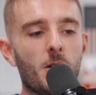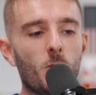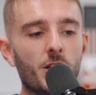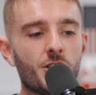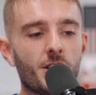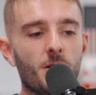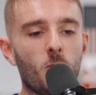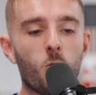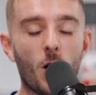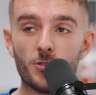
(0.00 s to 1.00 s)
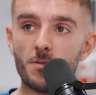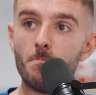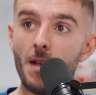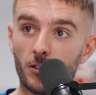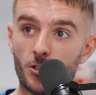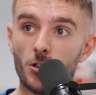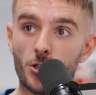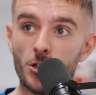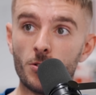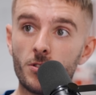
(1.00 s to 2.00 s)
which won't melt your
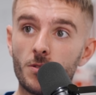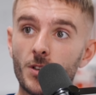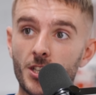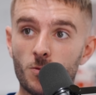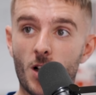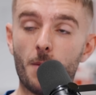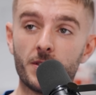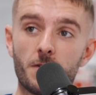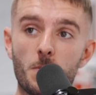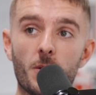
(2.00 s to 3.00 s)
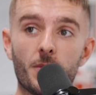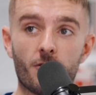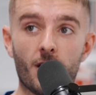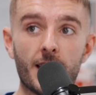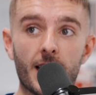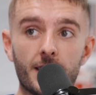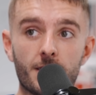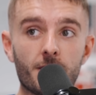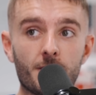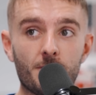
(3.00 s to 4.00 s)
shoes, which is what happens if you put them on a
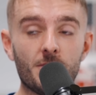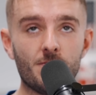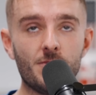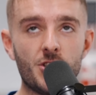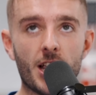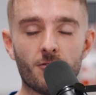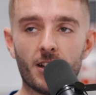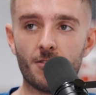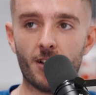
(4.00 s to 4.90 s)
radiator, and generally the